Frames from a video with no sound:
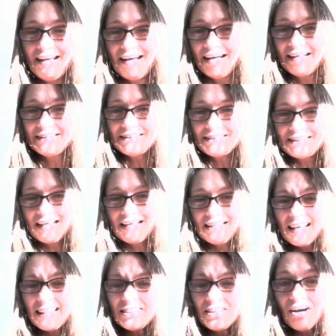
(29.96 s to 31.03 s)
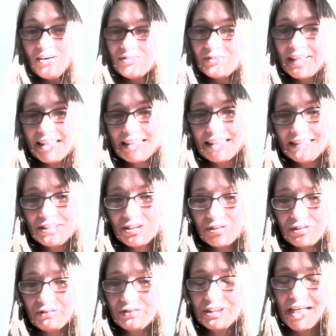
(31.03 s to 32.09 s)
And I'm not really
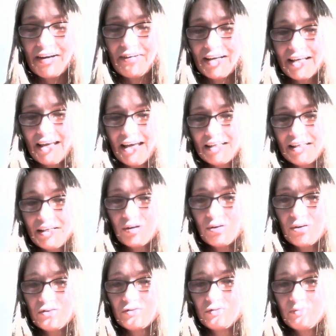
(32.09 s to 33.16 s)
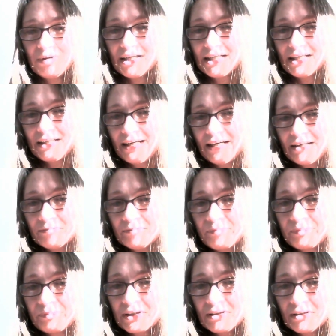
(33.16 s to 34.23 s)
sort of sharing any of my,
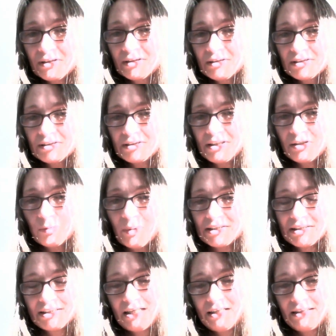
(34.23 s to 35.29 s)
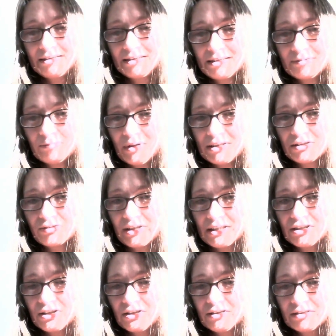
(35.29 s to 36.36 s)
my sites and my
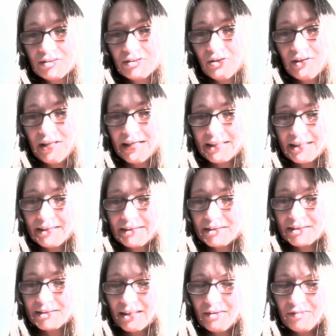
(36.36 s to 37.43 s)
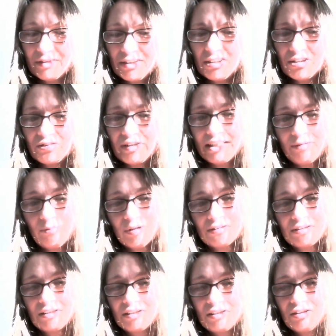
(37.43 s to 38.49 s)
screenshots and all that kind of stuff. I just really
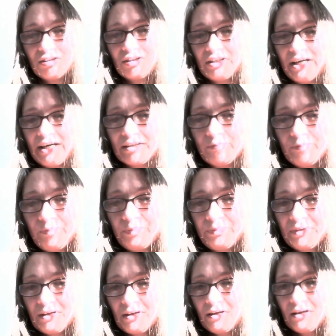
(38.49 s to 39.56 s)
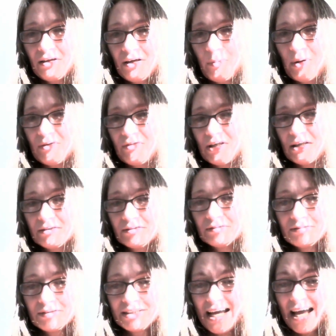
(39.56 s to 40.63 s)
wanted to do a bit of a
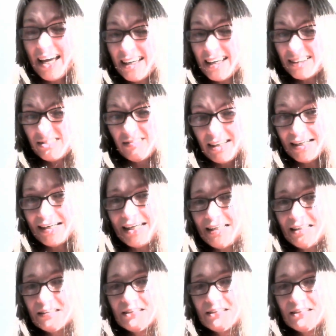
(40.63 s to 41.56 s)
chat, really.